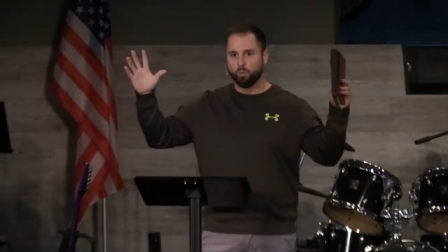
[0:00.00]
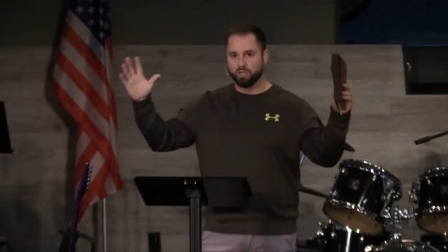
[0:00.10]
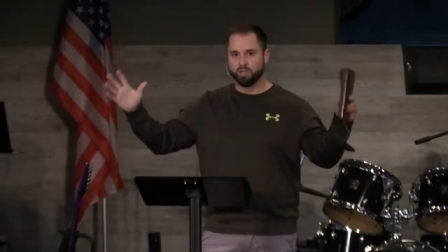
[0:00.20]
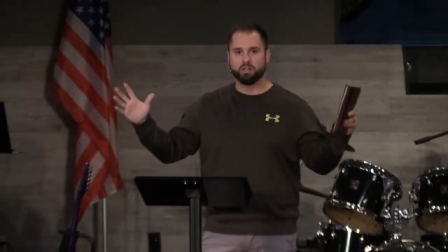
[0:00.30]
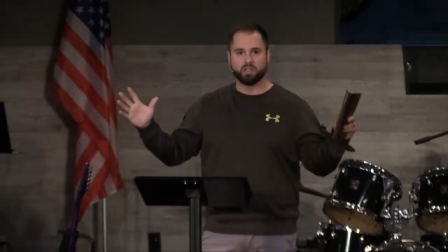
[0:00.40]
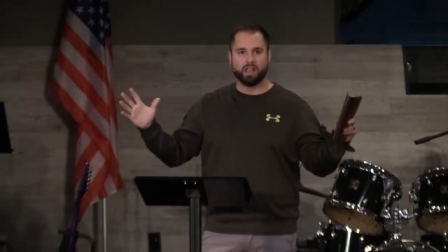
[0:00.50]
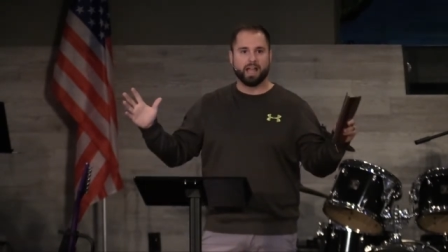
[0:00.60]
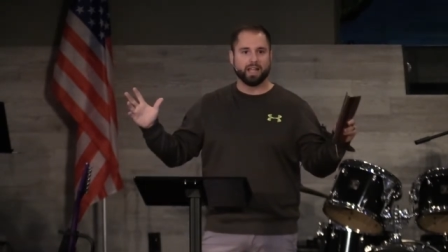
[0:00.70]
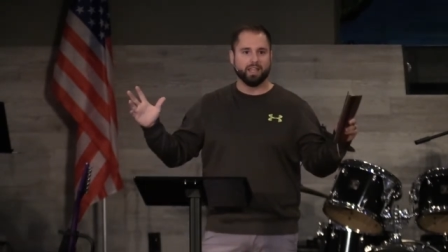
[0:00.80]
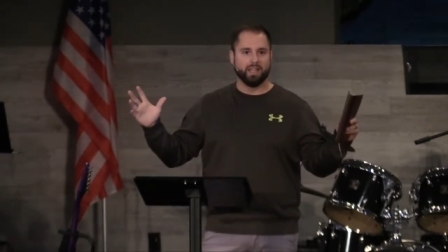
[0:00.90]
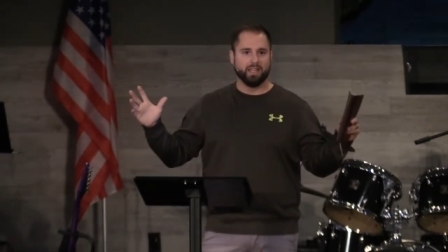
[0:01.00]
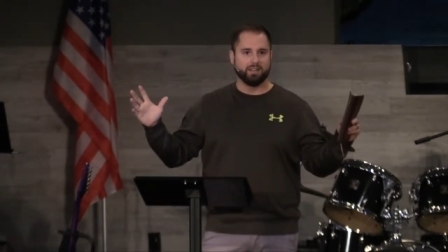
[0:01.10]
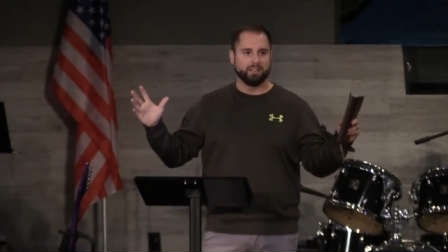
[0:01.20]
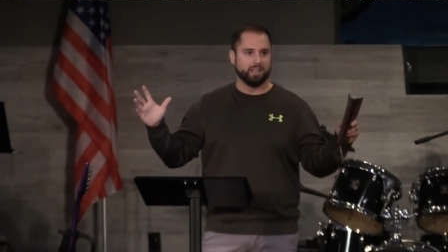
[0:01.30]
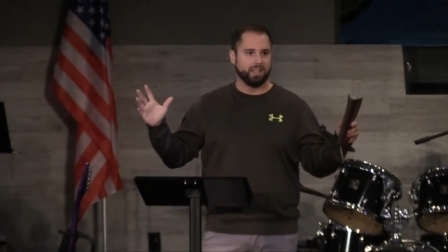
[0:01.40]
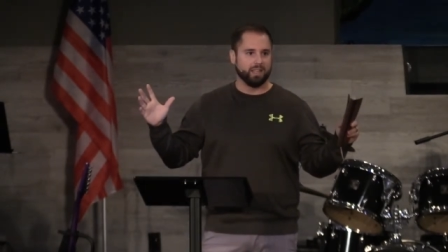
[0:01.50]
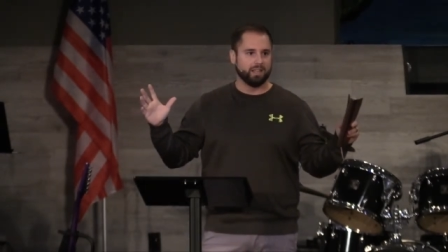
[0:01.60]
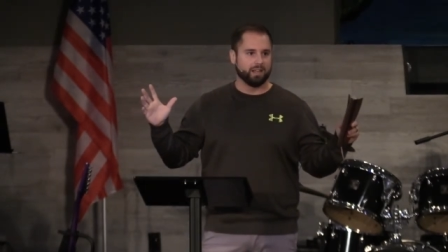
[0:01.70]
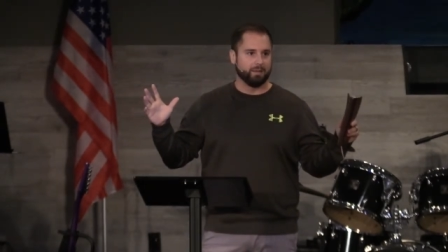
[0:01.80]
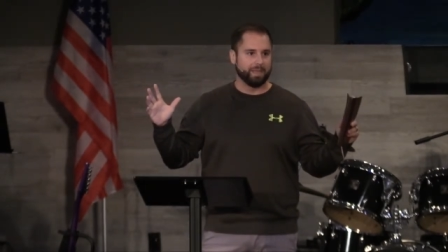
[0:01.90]
would look like in
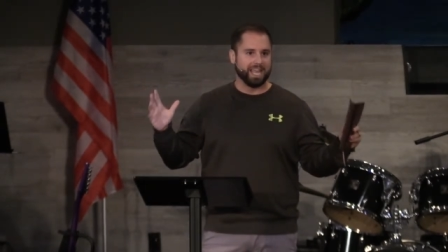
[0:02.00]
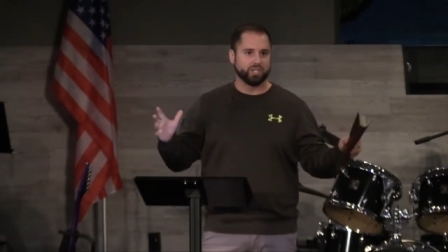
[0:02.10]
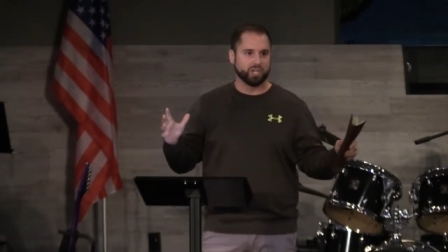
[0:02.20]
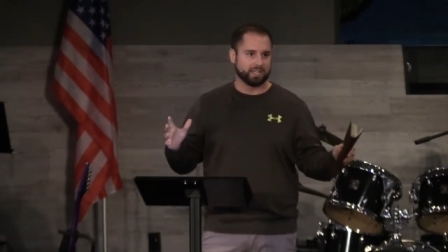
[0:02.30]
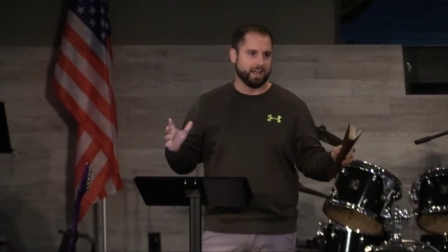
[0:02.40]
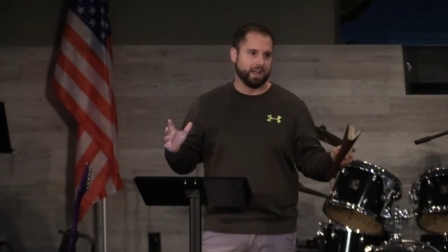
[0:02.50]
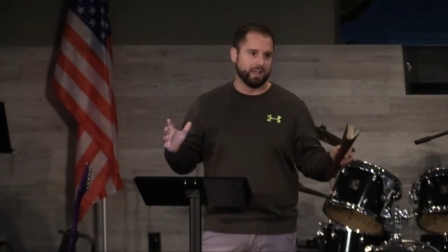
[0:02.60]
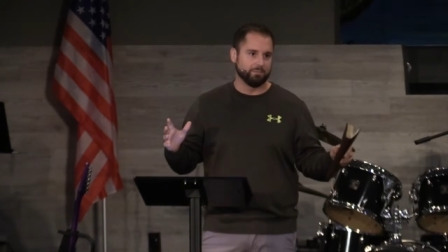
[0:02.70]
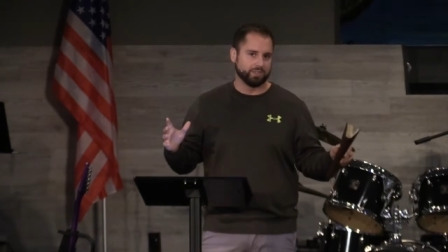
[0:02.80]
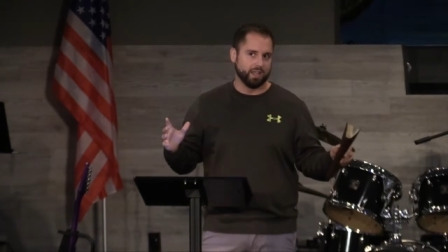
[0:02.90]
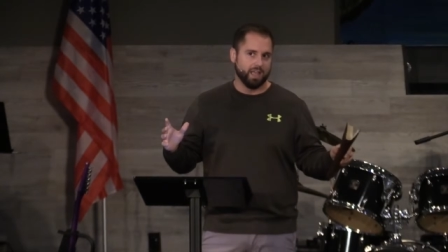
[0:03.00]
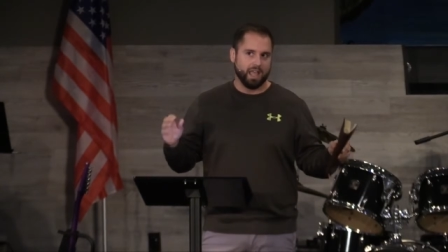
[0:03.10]
the um, ancient times.